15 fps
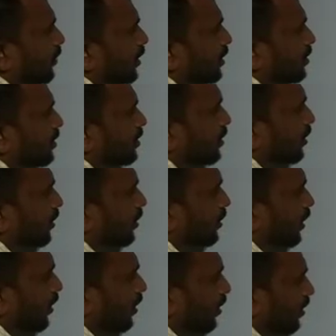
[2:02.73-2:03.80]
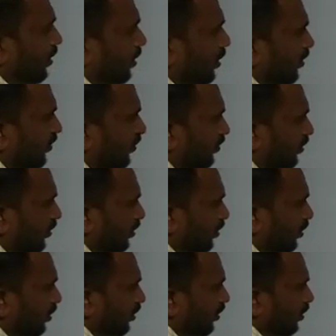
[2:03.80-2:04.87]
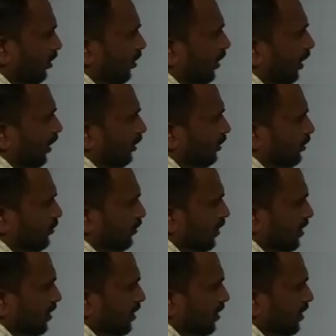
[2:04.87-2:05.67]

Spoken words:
consider that trough, and this one